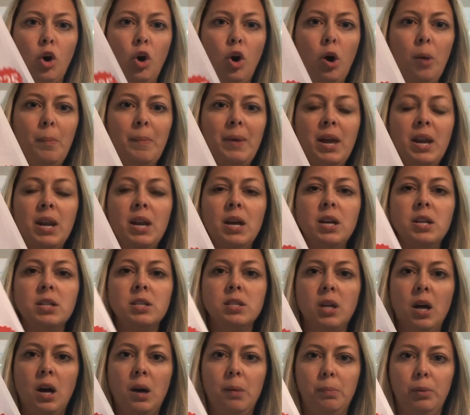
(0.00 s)
Coleman
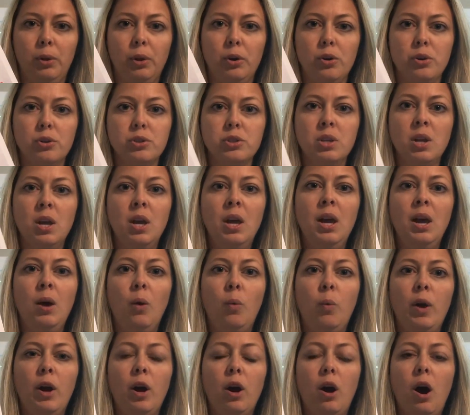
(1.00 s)
tumblers.
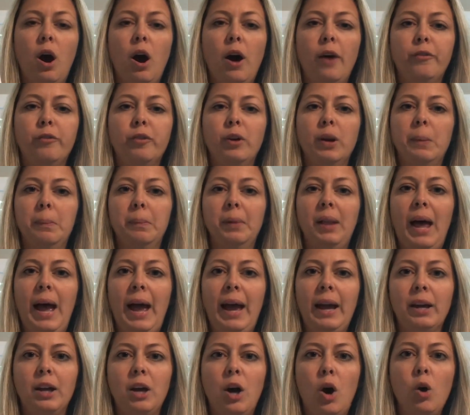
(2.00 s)
We are offering
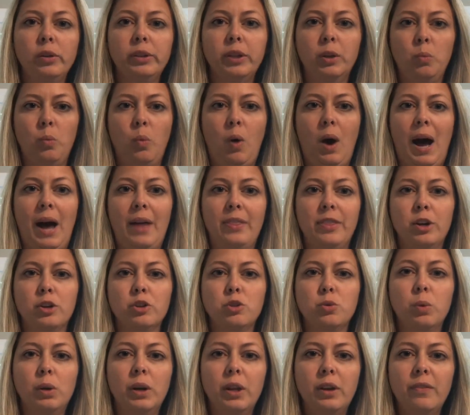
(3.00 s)
black, gold, and white.
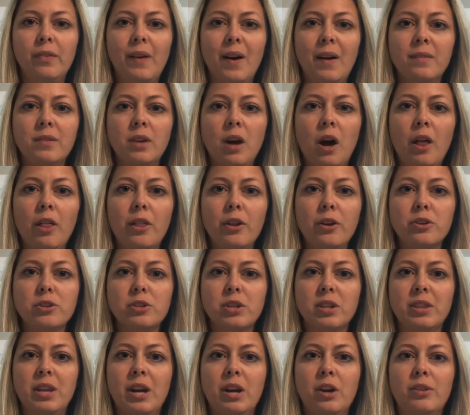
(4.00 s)
They're
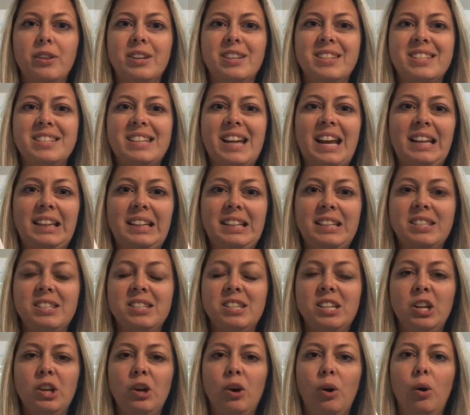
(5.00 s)
$25 and they are the
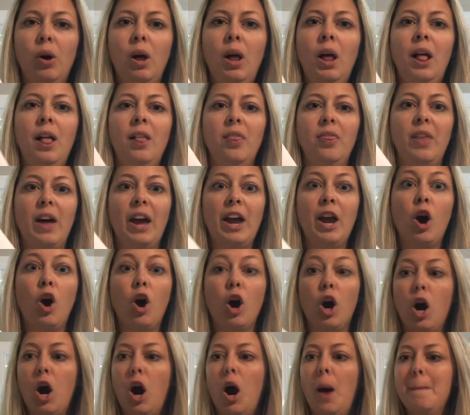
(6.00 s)
stainless steel. They
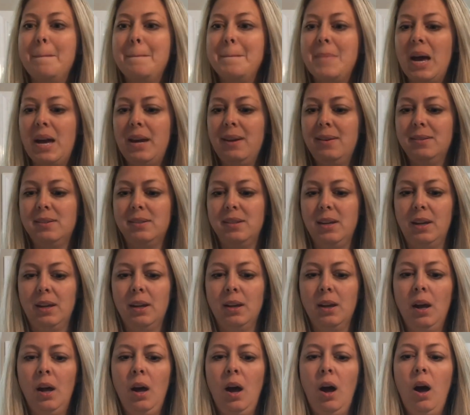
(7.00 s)
are
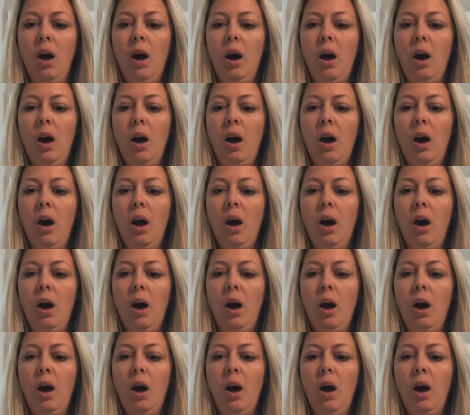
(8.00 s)
amazing.